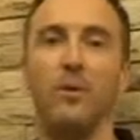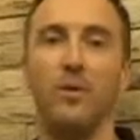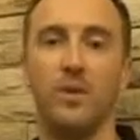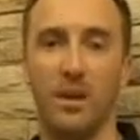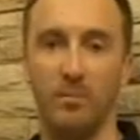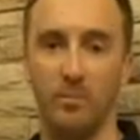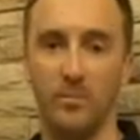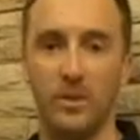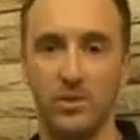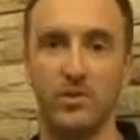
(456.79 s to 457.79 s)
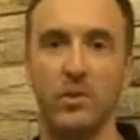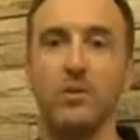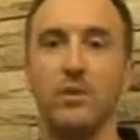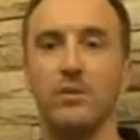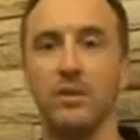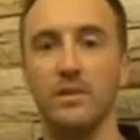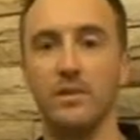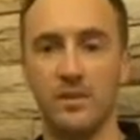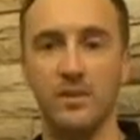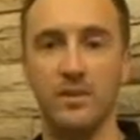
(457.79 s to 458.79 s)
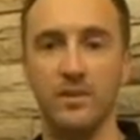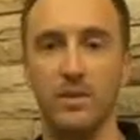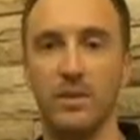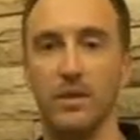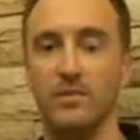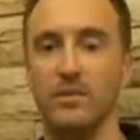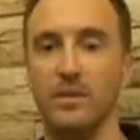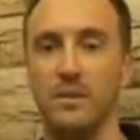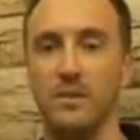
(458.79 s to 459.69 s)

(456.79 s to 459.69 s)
I want you to have control over this area of your life.